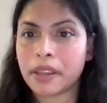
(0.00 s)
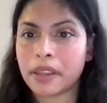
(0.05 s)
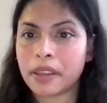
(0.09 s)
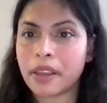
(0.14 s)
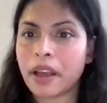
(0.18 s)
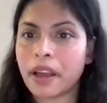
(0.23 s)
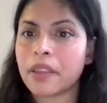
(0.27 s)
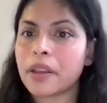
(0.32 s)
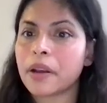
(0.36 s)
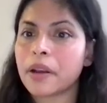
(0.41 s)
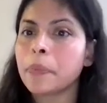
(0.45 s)
than
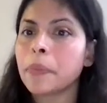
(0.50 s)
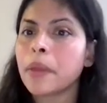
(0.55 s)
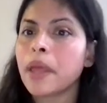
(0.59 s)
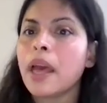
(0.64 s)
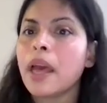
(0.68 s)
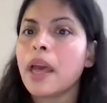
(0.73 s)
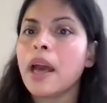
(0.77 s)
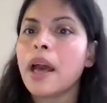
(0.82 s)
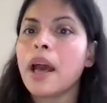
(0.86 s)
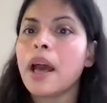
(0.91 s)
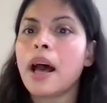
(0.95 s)
the other.
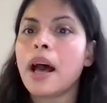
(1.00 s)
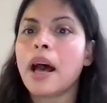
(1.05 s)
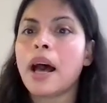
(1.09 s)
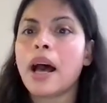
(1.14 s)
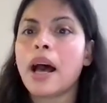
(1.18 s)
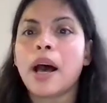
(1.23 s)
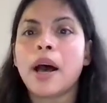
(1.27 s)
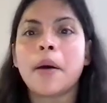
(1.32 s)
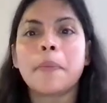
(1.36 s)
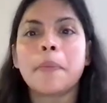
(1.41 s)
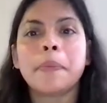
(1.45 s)

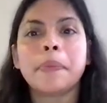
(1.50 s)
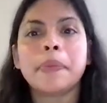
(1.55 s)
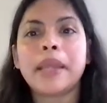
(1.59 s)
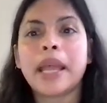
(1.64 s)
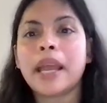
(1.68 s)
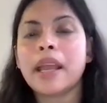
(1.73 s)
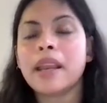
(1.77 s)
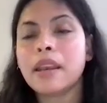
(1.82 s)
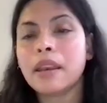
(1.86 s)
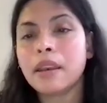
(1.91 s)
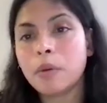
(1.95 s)

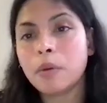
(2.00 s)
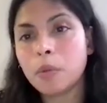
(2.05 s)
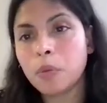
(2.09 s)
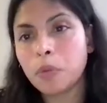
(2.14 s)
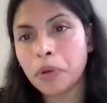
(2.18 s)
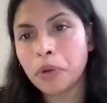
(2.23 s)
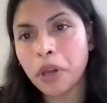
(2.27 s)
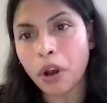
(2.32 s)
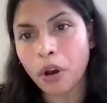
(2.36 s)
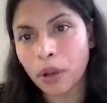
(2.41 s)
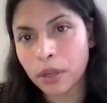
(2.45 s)
Then
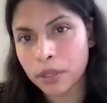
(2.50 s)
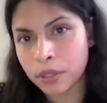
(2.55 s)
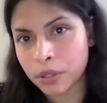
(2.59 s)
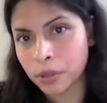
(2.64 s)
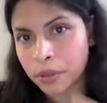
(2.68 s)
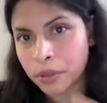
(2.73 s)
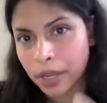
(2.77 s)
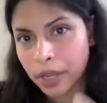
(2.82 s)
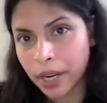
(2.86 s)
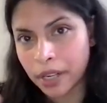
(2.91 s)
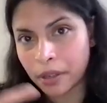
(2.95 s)
we also
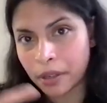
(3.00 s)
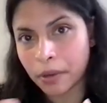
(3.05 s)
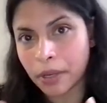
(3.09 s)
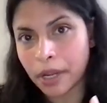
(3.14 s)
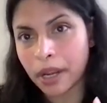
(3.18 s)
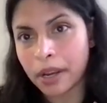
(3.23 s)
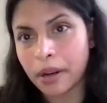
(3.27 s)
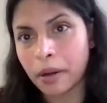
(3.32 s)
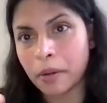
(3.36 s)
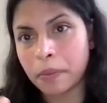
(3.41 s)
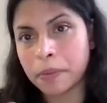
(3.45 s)
try to
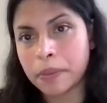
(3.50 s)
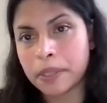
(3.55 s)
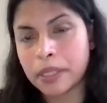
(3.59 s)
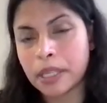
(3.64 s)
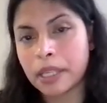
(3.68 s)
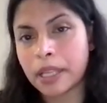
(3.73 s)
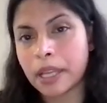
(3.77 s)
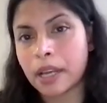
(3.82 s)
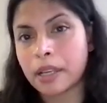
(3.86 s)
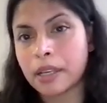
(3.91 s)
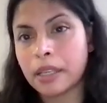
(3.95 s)
kind of
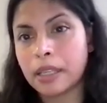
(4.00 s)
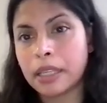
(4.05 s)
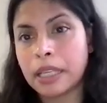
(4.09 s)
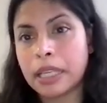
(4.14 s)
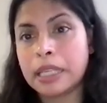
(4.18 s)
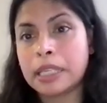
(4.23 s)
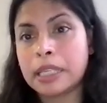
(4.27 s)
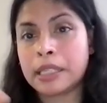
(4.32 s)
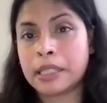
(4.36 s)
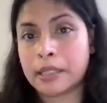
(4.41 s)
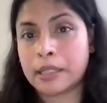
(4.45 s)
see that
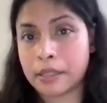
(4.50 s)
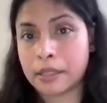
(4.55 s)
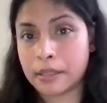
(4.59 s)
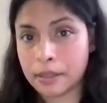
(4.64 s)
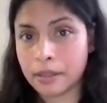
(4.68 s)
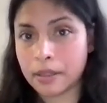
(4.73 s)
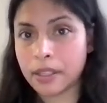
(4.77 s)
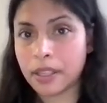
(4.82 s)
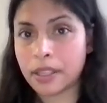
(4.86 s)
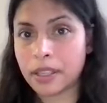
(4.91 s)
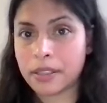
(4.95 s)

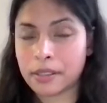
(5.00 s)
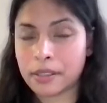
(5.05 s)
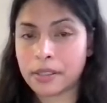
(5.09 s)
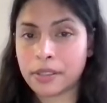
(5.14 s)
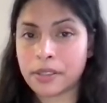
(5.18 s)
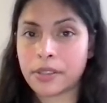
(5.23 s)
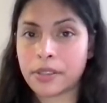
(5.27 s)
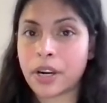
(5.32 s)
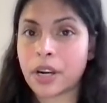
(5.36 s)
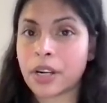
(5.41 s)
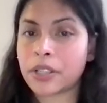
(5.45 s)
these
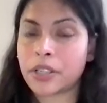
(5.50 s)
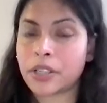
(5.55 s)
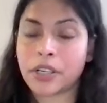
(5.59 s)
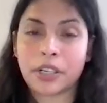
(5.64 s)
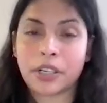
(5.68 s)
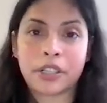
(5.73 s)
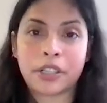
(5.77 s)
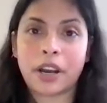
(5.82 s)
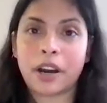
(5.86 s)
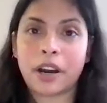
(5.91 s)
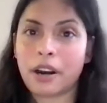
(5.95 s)

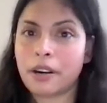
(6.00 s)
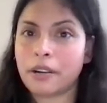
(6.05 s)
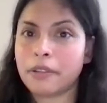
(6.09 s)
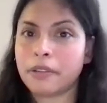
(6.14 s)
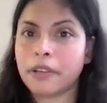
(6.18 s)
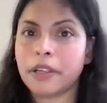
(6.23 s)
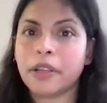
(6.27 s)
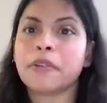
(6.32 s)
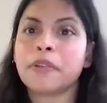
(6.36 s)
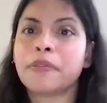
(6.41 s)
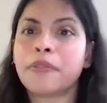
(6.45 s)
structures
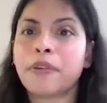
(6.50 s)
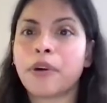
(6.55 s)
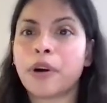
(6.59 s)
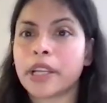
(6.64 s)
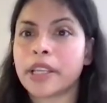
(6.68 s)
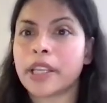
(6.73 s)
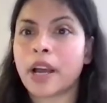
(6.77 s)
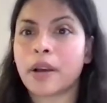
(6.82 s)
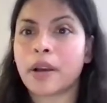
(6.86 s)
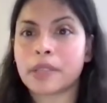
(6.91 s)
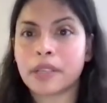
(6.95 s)
are
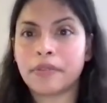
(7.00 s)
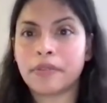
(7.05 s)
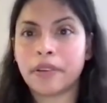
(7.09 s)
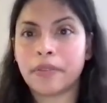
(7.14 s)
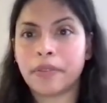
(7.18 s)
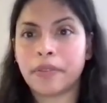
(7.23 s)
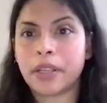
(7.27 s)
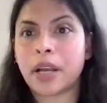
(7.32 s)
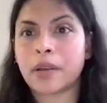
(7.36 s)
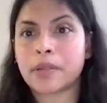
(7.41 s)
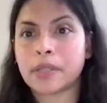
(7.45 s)
40,000,
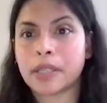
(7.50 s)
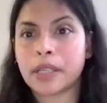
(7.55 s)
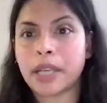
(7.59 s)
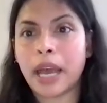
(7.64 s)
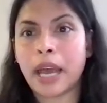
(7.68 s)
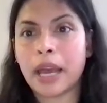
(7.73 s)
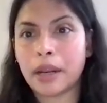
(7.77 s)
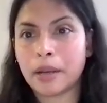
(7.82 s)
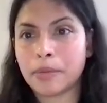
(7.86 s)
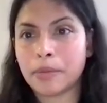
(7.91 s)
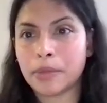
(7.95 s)
50,000
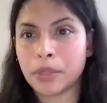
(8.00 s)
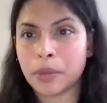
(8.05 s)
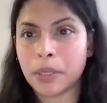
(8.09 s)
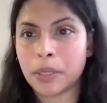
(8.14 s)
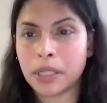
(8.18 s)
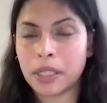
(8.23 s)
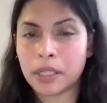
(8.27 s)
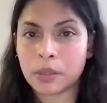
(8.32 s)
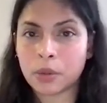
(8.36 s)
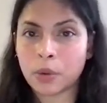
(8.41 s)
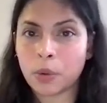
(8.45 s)
atoms. So
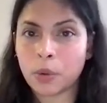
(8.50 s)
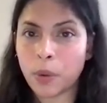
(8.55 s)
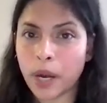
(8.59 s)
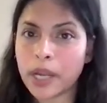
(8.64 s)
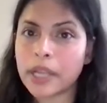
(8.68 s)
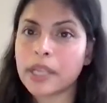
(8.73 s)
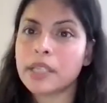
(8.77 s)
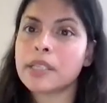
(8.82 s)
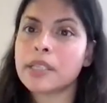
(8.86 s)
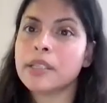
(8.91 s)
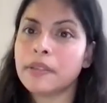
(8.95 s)
it is
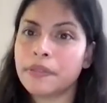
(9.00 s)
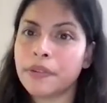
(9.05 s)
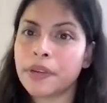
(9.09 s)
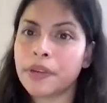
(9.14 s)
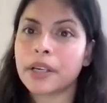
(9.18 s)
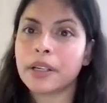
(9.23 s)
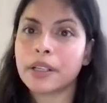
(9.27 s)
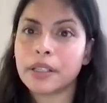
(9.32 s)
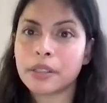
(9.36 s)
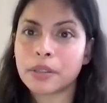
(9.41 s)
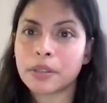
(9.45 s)
quite
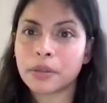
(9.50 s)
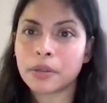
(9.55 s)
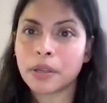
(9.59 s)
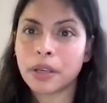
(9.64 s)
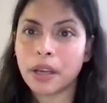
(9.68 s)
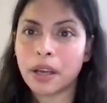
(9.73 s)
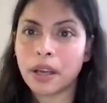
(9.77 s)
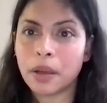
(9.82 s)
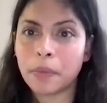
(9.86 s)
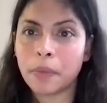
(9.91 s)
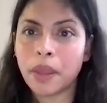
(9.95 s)
difficult
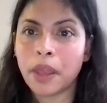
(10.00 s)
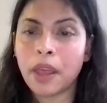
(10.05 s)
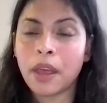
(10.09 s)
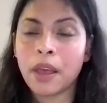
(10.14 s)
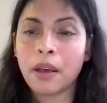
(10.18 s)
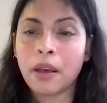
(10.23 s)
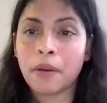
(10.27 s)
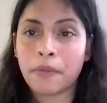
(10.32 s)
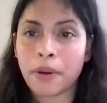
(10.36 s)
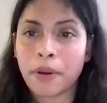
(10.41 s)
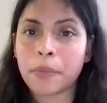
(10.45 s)

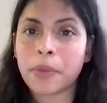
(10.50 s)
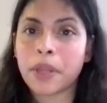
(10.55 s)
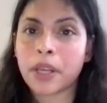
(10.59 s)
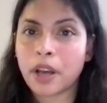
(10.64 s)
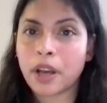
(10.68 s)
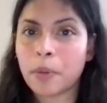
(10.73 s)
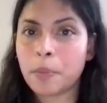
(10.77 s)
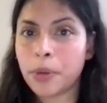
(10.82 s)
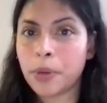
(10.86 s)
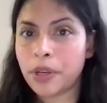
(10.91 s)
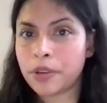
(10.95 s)
from the
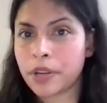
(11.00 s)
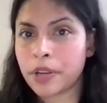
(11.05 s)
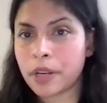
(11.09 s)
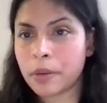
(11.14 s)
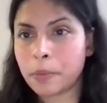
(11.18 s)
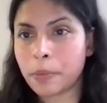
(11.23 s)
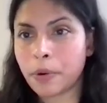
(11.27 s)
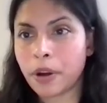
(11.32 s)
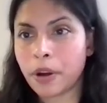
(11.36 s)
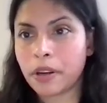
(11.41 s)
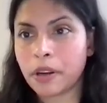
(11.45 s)

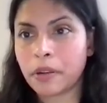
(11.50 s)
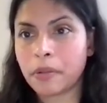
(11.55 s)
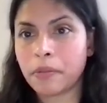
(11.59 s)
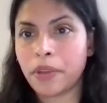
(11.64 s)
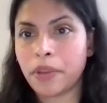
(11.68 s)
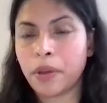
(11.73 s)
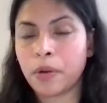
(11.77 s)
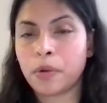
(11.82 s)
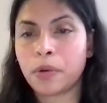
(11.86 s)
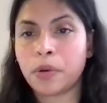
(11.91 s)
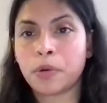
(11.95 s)
computational point of
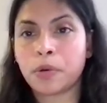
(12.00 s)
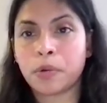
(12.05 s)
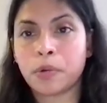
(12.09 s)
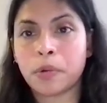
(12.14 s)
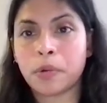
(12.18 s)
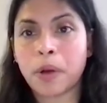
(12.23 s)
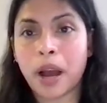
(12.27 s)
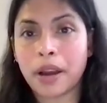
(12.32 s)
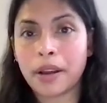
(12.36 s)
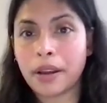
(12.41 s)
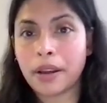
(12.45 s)
view
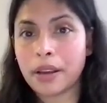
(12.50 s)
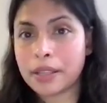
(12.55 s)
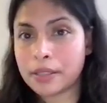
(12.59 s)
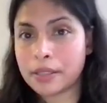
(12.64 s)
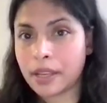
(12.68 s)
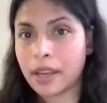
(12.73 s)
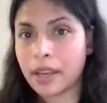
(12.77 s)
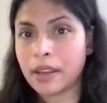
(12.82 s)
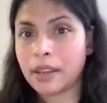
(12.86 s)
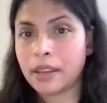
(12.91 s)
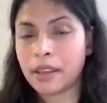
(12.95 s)
to
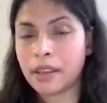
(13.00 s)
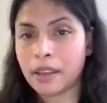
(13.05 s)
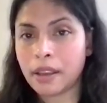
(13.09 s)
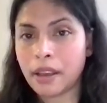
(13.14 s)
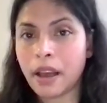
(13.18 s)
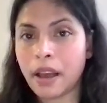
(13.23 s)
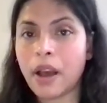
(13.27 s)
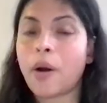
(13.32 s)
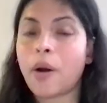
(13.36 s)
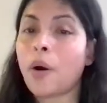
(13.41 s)
understand the